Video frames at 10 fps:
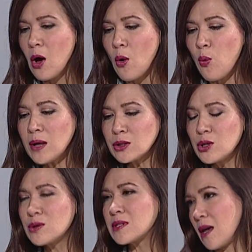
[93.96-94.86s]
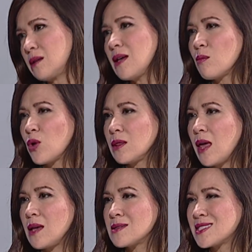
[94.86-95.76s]
what do you tell them when
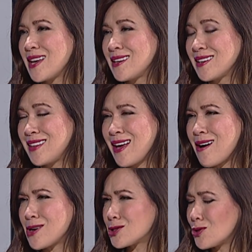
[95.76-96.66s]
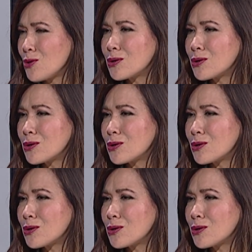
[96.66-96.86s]
they say that they are so